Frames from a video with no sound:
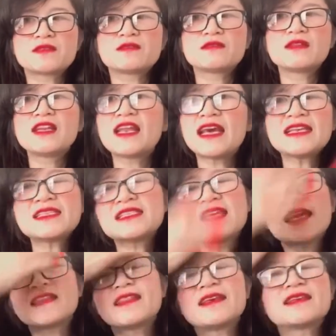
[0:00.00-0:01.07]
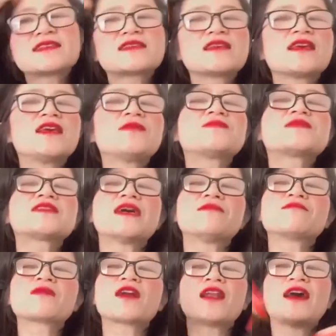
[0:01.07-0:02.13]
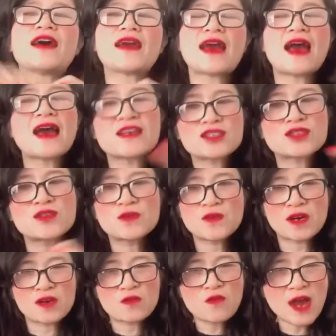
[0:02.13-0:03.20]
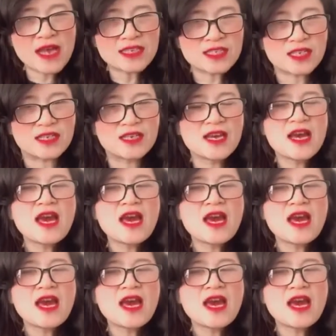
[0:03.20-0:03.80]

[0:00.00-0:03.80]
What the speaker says: let's say this, if some client asks you a question